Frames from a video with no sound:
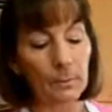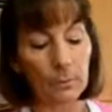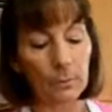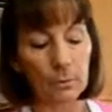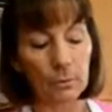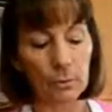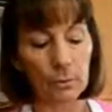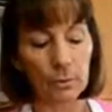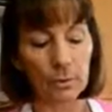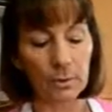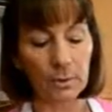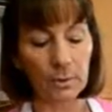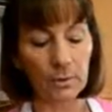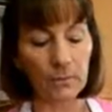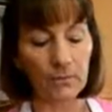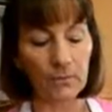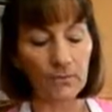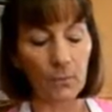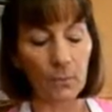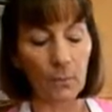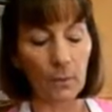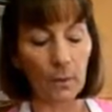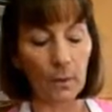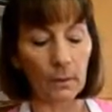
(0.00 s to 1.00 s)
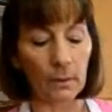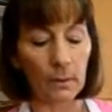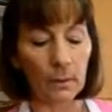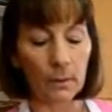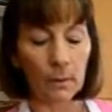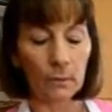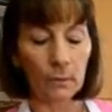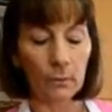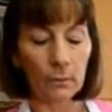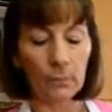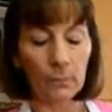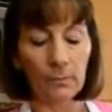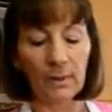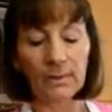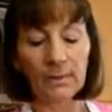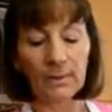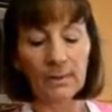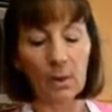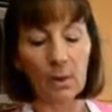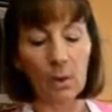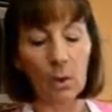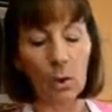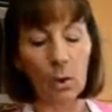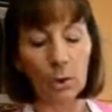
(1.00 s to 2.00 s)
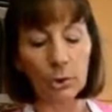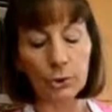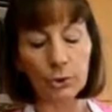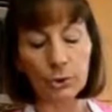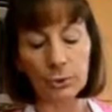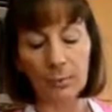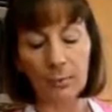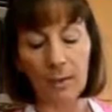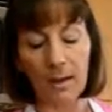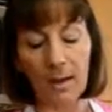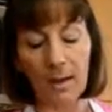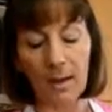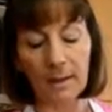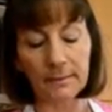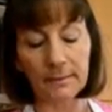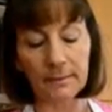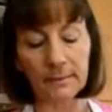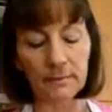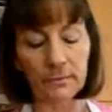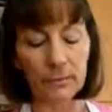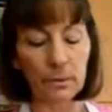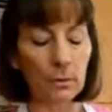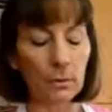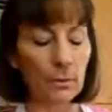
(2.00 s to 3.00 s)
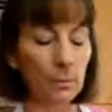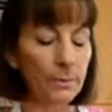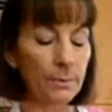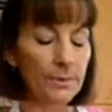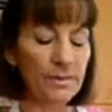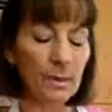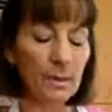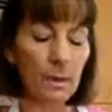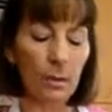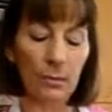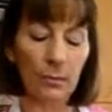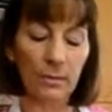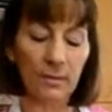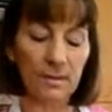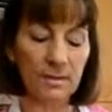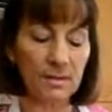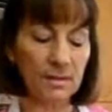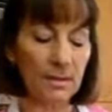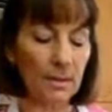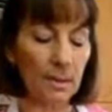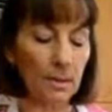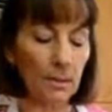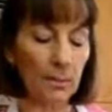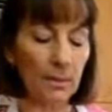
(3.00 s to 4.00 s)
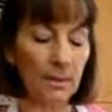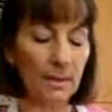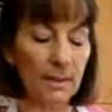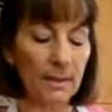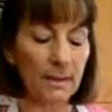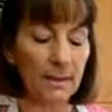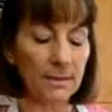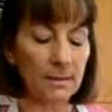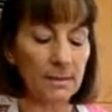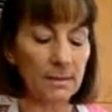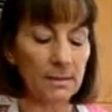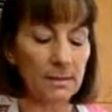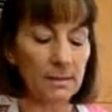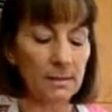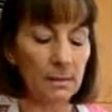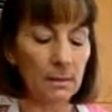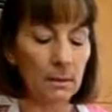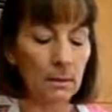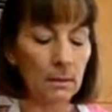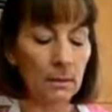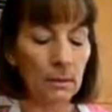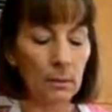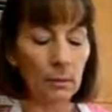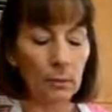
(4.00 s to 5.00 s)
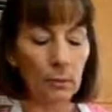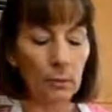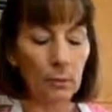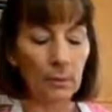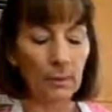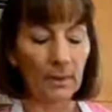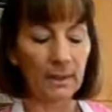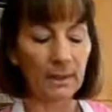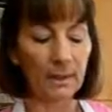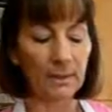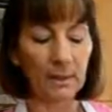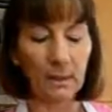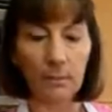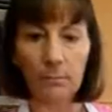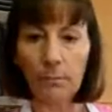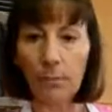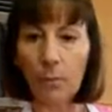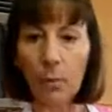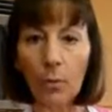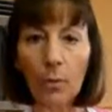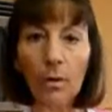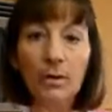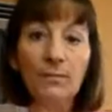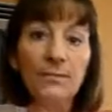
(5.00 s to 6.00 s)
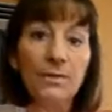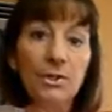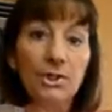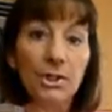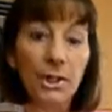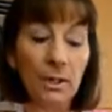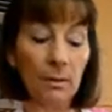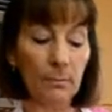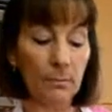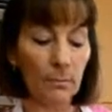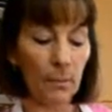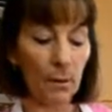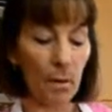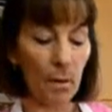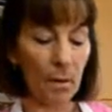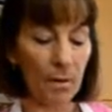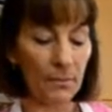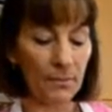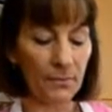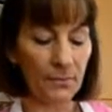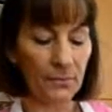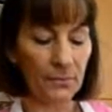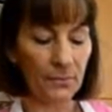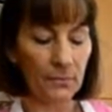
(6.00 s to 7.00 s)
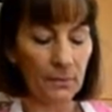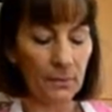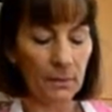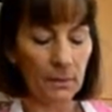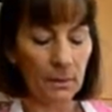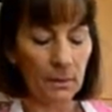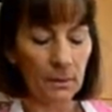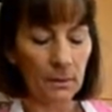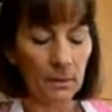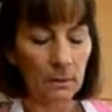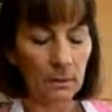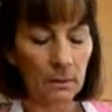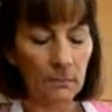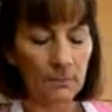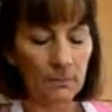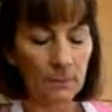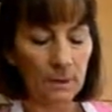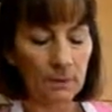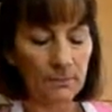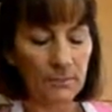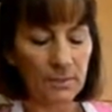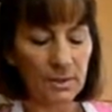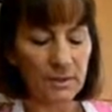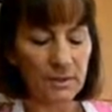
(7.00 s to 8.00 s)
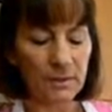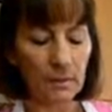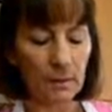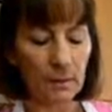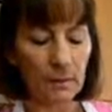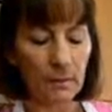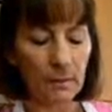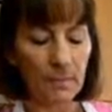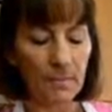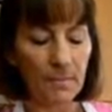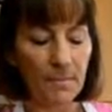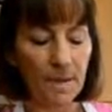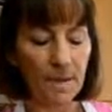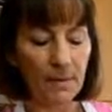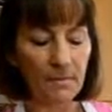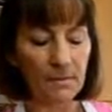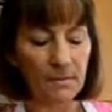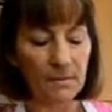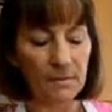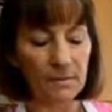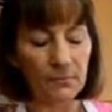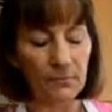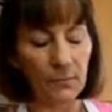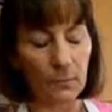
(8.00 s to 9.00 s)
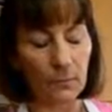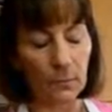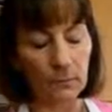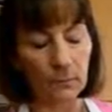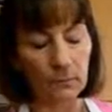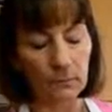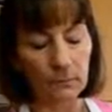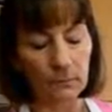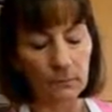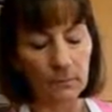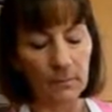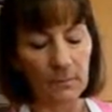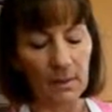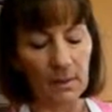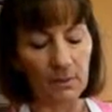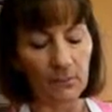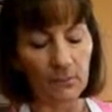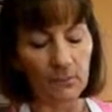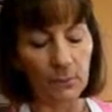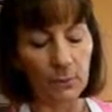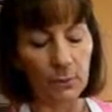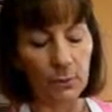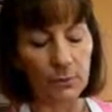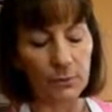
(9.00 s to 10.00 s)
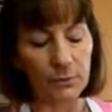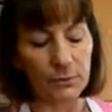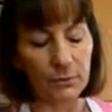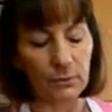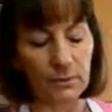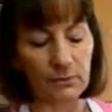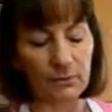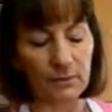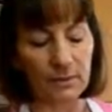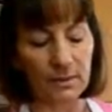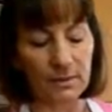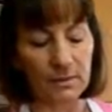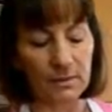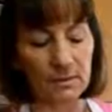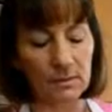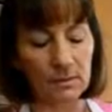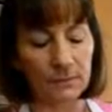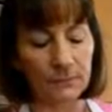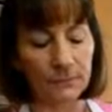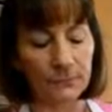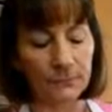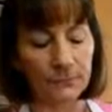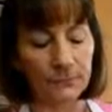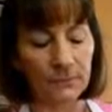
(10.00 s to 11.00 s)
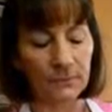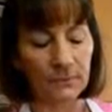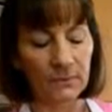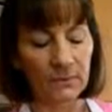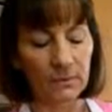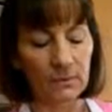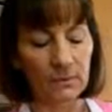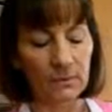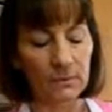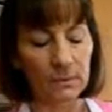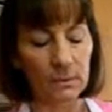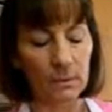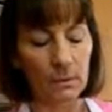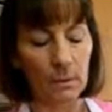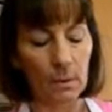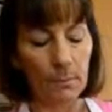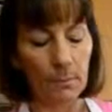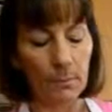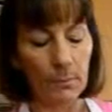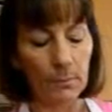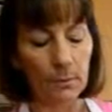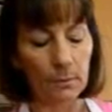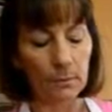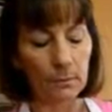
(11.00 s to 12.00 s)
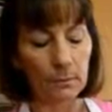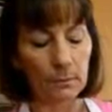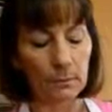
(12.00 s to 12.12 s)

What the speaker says: you're cooking for, you might need a larger pot. You can always increase the ingredients. You might need more of the chicken broth. But I'm just going to make this for about 4 servings. So I'll put